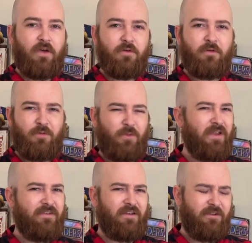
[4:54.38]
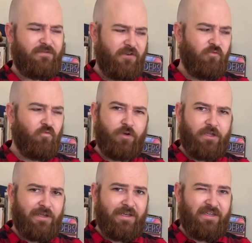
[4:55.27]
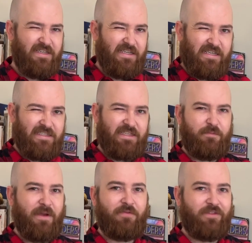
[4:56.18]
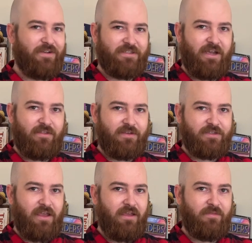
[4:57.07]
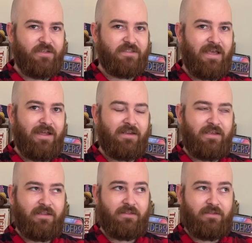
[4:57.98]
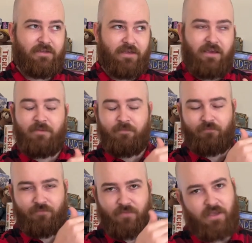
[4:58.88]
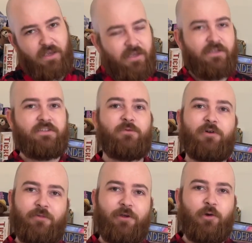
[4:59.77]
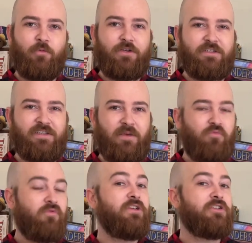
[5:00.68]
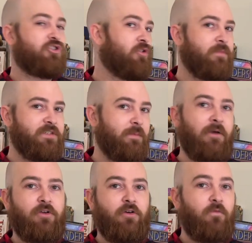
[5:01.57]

other thing that I find really neat about the design of this game is that the game ends when a player reaches a predetermined amount